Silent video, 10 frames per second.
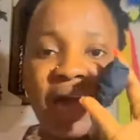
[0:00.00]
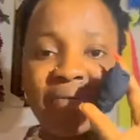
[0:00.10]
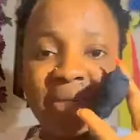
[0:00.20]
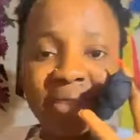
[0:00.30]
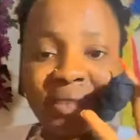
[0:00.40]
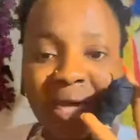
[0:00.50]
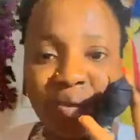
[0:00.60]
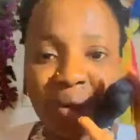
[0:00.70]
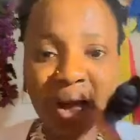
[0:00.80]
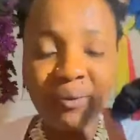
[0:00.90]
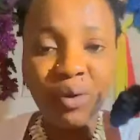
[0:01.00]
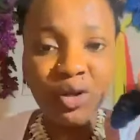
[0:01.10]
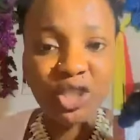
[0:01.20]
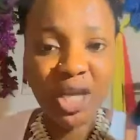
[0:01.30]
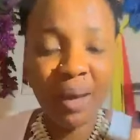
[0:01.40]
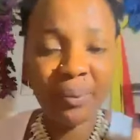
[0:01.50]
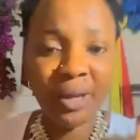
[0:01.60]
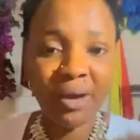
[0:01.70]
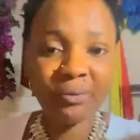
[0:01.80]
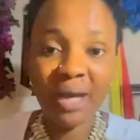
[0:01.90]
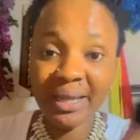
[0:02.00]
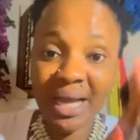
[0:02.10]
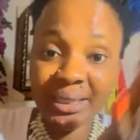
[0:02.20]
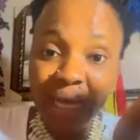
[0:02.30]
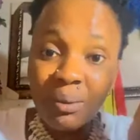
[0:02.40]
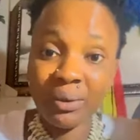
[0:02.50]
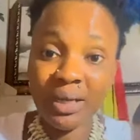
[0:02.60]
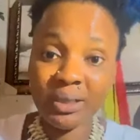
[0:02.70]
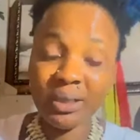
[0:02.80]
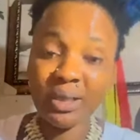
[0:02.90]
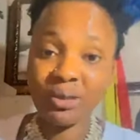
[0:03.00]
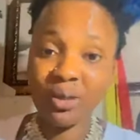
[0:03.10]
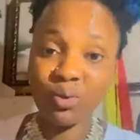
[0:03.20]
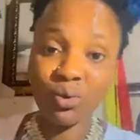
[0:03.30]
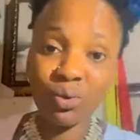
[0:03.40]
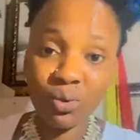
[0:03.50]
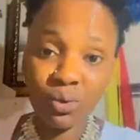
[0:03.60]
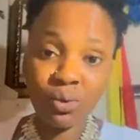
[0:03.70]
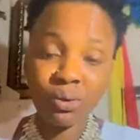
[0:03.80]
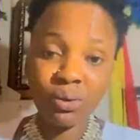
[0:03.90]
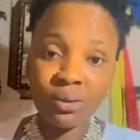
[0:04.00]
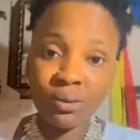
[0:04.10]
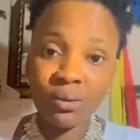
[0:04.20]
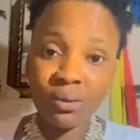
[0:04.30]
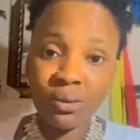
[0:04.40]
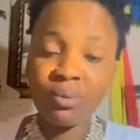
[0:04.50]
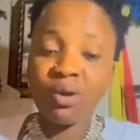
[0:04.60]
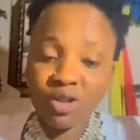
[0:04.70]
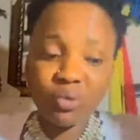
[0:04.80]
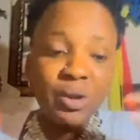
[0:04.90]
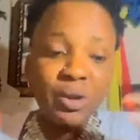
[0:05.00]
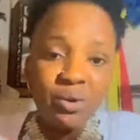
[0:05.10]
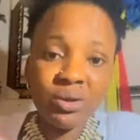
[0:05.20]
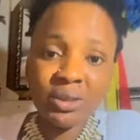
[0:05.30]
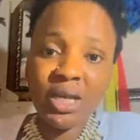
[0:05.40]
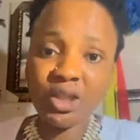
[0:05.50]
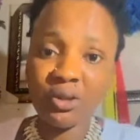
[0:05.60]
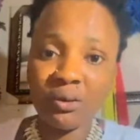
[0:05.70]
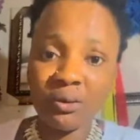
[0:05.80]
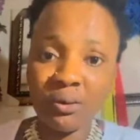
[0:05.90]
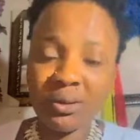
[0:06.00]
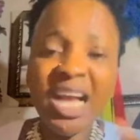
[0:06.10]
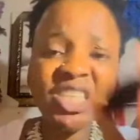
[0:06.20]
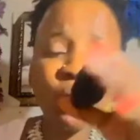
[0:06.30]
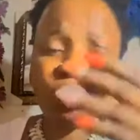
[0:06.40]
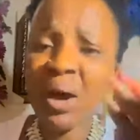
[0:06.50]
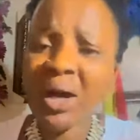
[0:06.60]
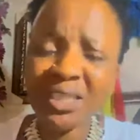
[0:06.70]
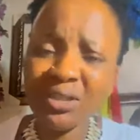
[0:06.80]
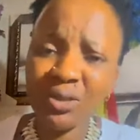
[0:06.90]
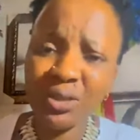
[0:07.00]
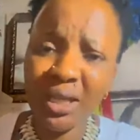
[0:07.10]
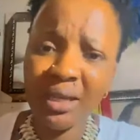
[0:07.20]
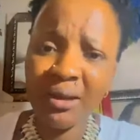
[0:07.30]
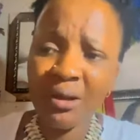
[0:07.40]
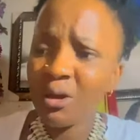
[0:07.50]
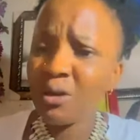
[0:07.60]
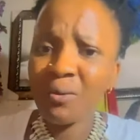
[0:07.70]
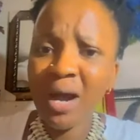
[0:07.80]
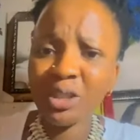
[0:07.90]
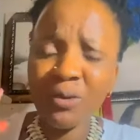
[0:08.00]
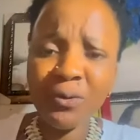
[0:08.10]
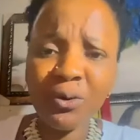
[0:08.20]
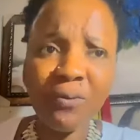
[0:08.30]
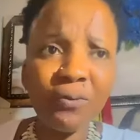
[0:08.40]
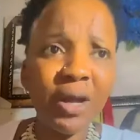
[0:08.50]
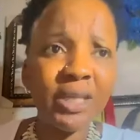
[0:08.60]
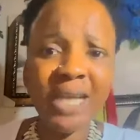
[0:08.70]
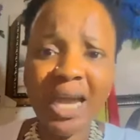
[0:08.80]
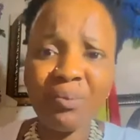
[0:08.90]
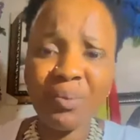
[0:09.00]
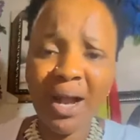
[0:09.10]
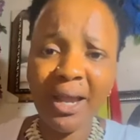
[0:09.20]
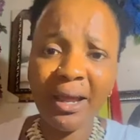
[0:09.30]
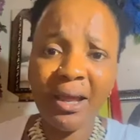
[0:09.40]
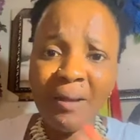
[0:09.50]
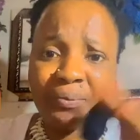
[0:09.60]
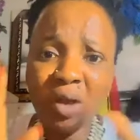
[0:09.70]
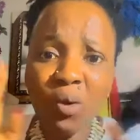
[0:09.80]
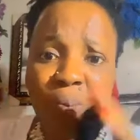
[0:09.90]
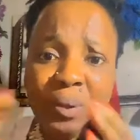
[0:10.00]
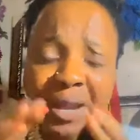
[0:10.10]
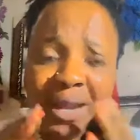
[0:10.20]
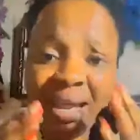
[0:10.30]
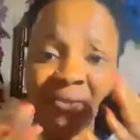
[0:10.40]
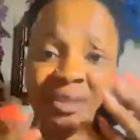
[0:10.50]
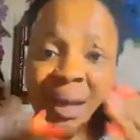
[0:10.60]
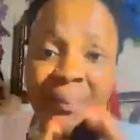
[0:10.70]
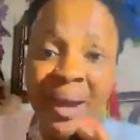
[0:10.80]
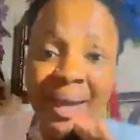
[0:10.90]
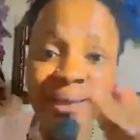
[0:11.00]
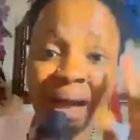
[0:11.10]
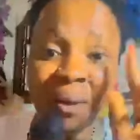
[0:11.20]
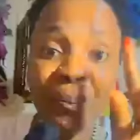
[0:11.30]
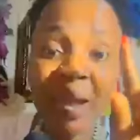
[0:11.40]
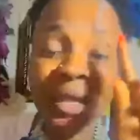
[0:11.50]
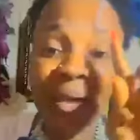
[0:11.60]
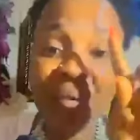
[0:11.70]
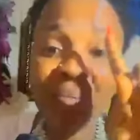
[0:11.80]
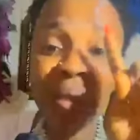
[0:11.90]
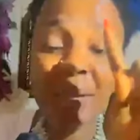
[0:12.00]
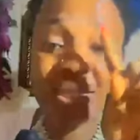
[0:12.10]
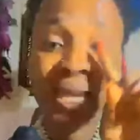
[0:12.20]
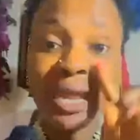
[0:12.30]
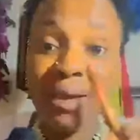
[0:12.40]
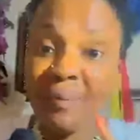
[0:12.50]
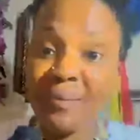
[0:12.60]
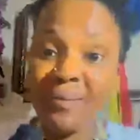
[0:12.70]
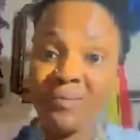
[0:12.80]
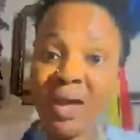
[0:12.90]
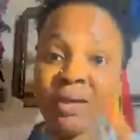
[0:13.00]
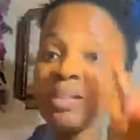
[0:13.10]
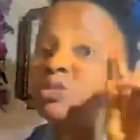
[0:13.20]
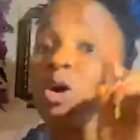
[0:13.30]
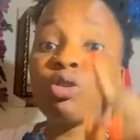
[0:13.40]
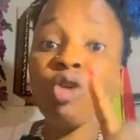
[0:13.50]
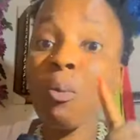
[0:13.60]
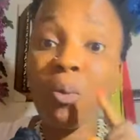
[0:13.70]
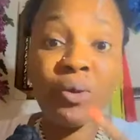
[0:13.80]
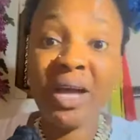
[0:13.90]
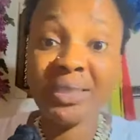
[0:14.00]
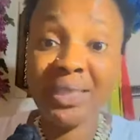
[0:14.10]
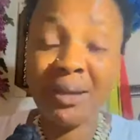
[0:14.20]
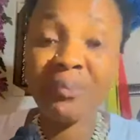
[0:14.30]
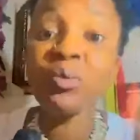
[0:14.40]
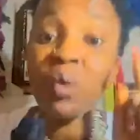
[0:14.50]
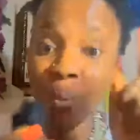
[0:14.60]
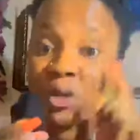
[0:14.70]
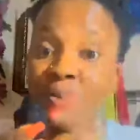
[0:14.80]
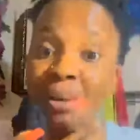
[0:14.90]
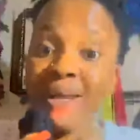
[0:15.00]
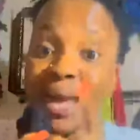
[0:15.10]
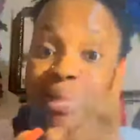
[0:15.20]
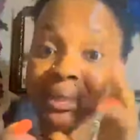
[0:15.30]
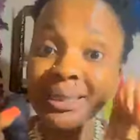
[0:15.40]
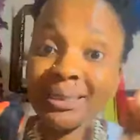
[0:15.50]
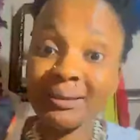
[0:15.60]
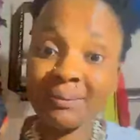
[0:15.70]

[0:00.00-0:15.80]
Have you seen that you have done charm now? Now that charm will they see they do. Because we use nature. That's what our ancestors did. If you are talking of side bearing, they will bring leaves and pack it and name it a name. Like this old dumb thing was made like this.